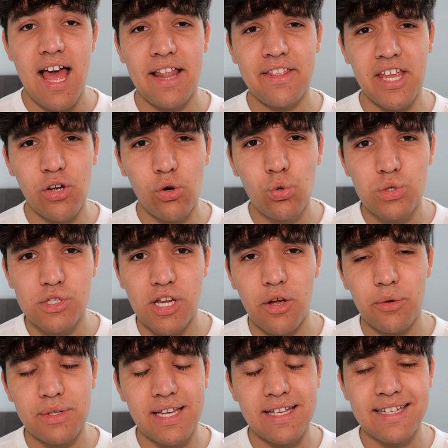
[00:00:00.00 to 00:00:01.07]
and they
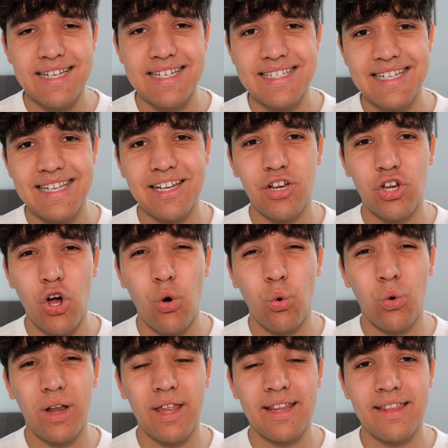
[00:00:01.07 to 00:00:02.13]
also didn't concede a
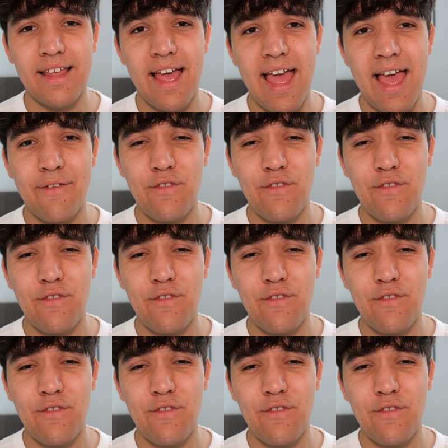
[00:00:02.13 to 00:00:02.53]
goal in their